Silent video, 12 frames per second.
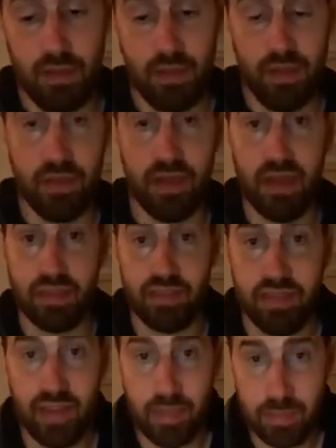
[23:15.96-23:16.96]
The next
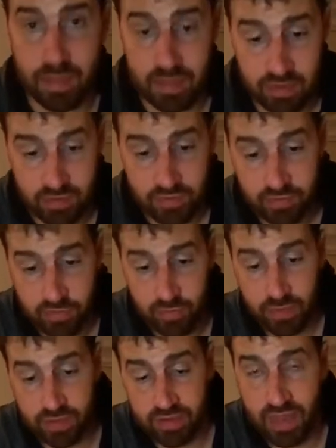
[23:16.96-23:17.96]
step is
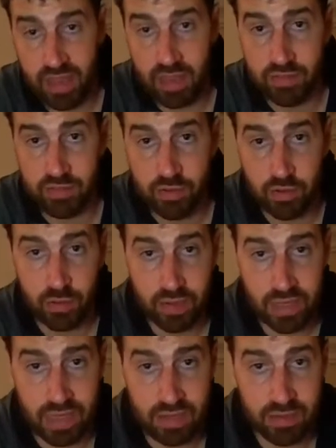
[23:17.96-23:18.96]
to
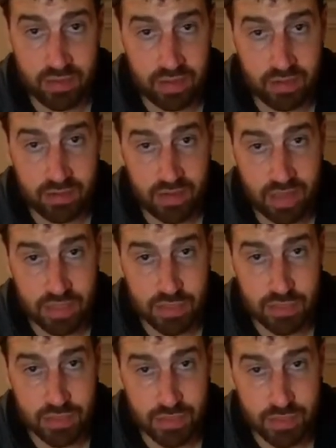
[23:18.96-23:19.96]
create and attach
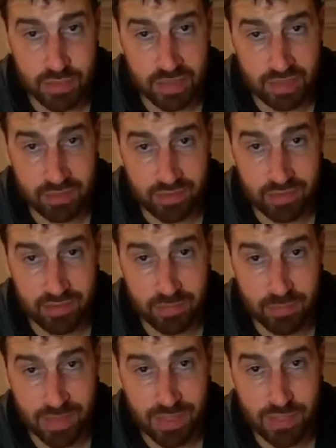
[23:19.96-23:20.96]
the strings.
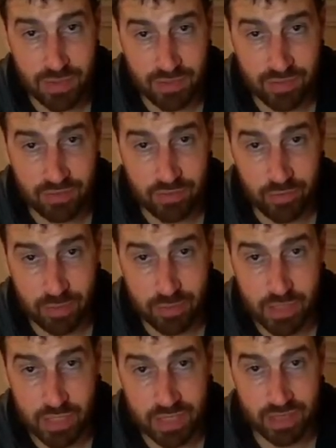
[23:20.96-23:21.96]
Meet you at the sewing
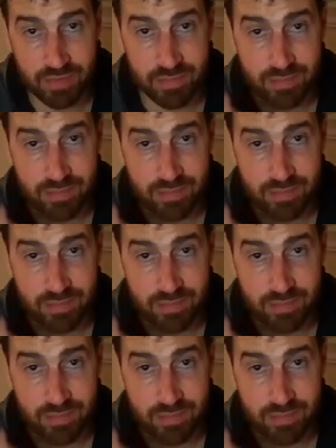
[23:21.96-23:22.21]
machine.